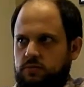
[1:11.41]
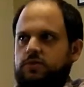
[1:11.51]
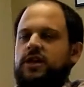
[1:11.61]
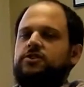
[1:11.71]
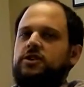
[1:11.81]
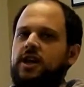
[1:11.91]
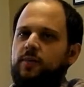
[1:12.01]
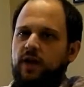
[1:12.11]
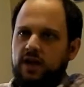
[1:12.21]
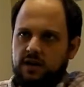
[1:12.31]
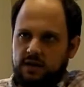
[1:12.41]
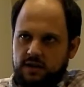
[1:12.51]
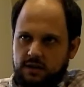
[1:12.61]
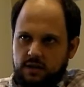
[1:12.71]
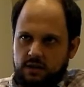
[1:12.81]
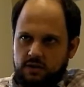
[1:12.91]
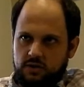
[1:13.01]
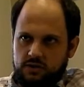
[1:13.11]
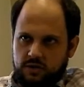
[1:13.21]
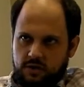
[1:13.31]
It's actually an MA in
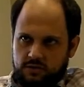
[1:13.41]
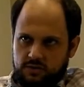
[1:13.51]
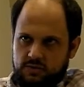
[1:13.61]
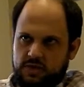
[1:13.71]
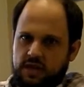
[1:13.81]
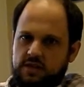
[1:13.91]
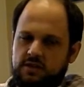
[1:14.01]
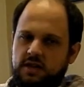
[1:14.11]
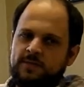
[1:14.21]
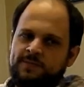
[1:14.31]
Literature and Cultural Studies.